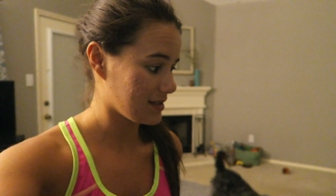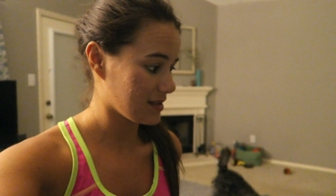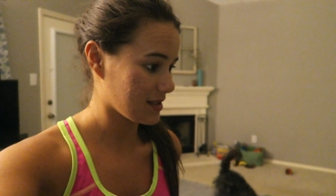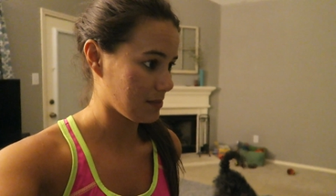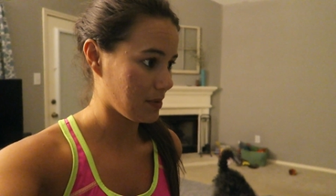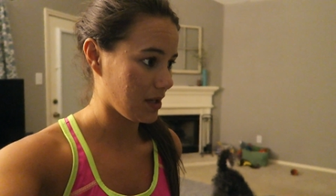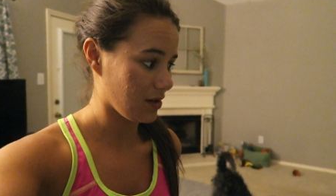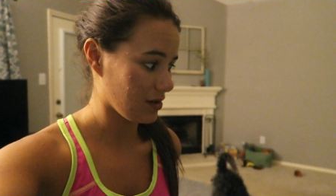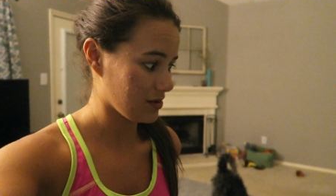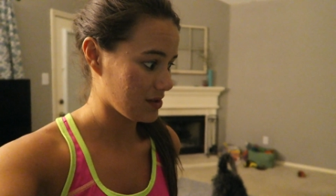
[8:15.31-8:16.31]

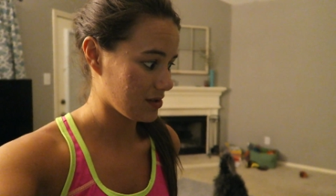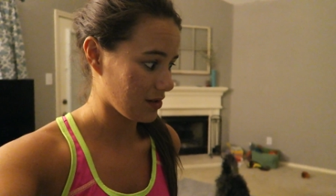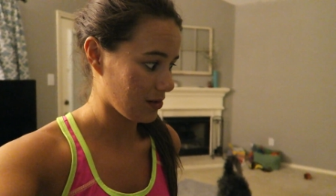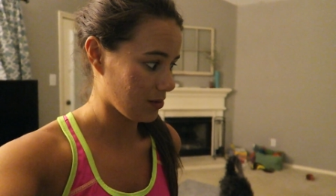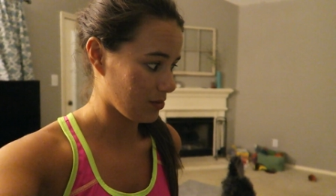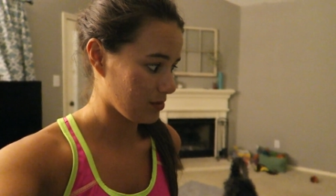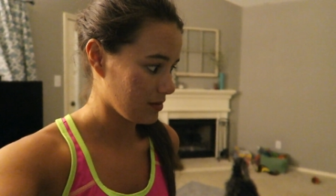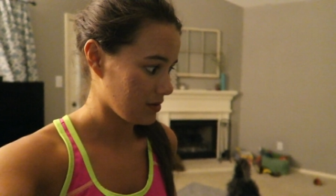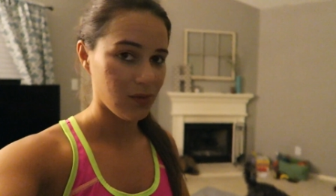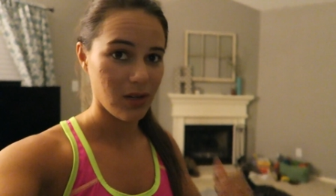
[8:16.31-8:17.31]
disappeared, so
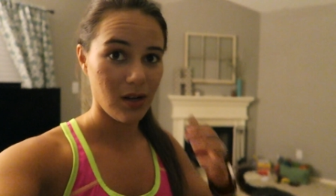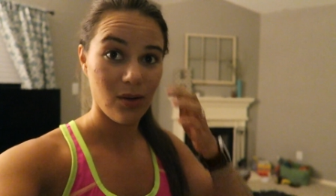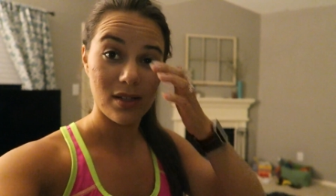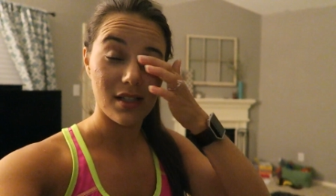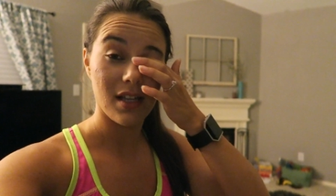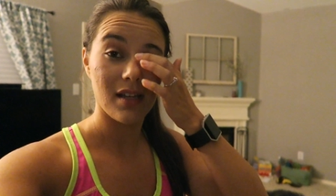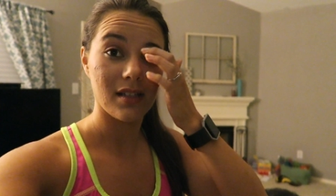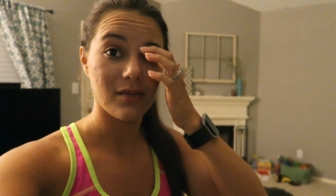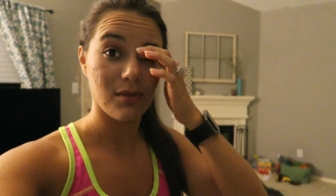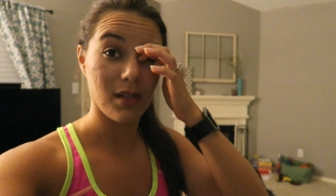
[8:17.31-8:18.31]
I don't know, it, it
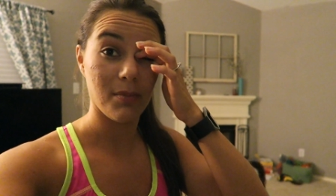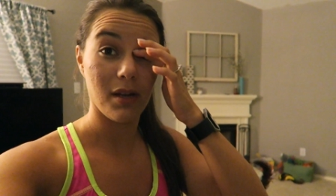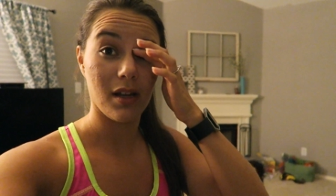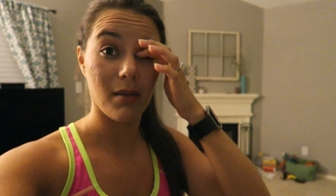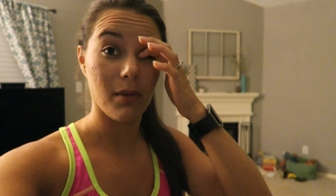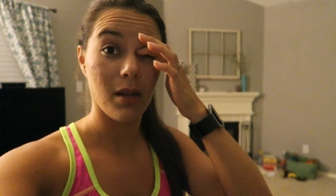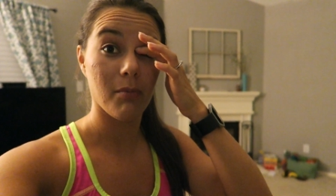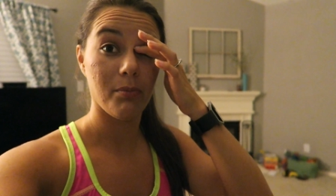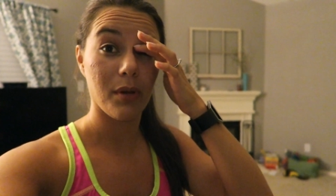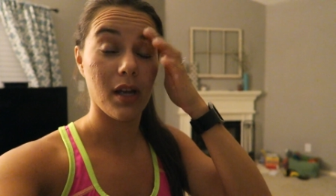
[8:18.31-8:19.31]
is really bugging me,
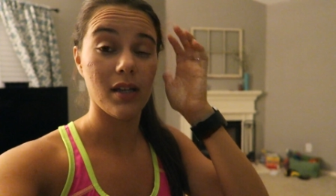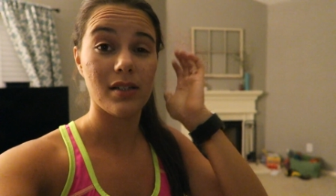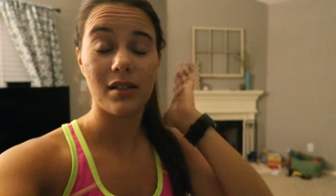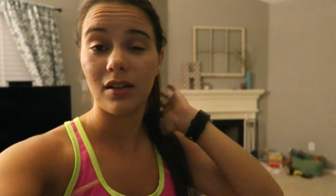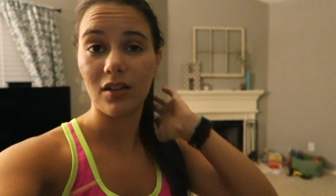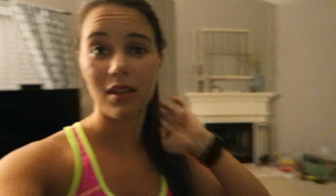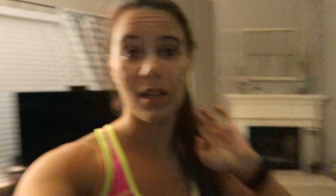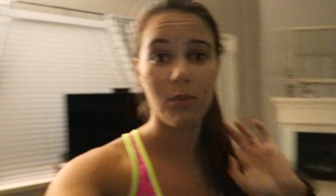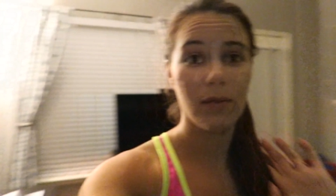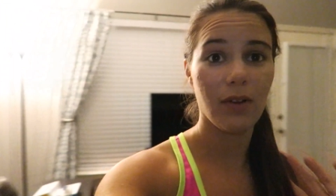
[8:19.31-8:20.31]
but good
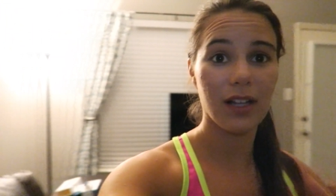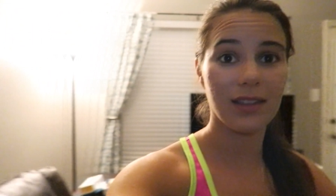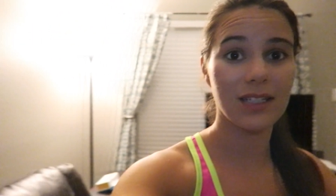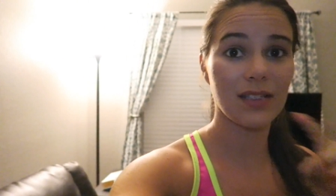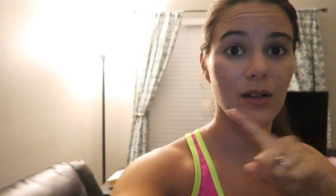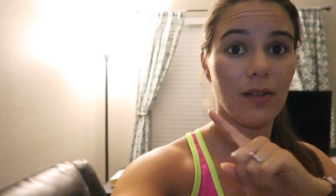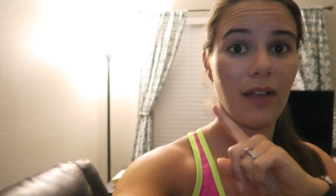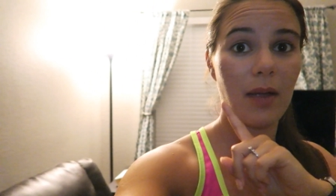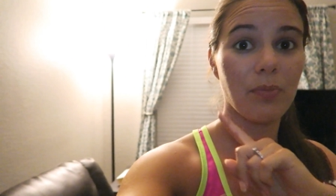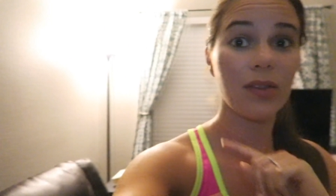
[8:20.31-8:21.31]
thing we've got this little
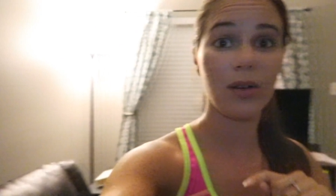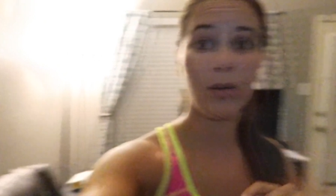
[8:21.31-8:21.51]
lamp in